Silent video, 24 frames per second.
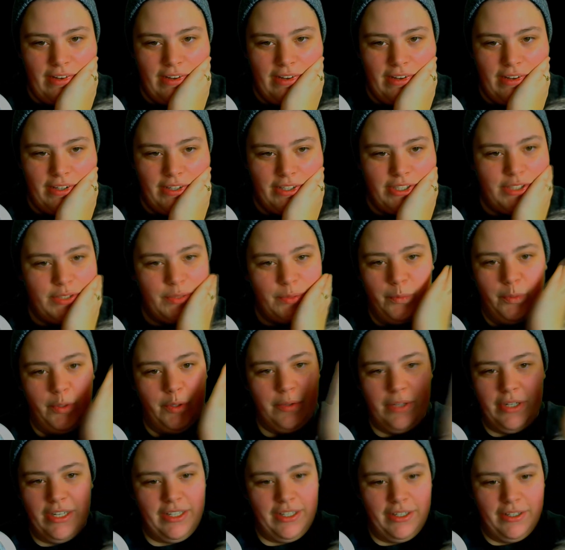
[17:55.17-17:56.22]

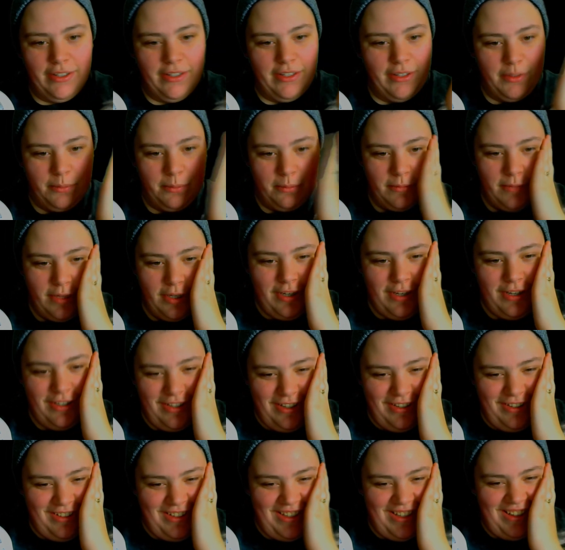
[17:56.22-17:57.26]
Swooning him,
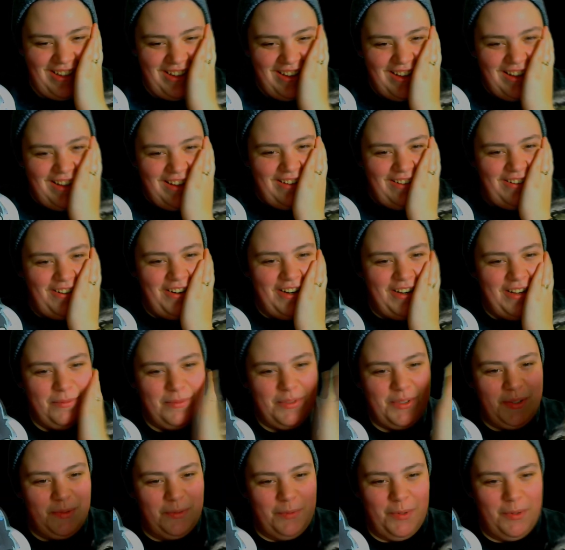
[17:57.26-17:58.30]
or him
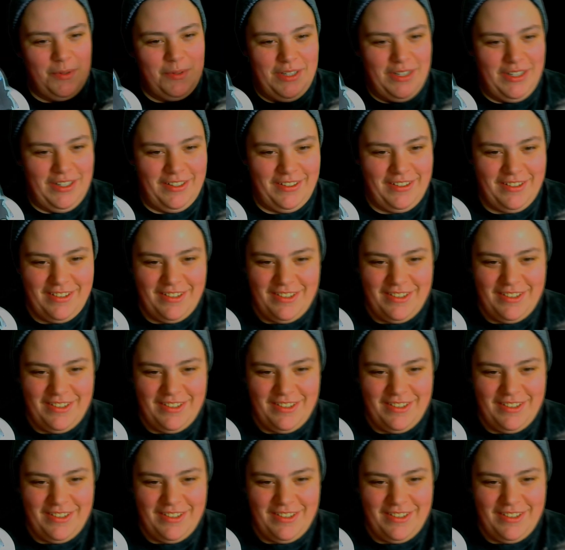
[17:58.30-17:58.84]
swooning.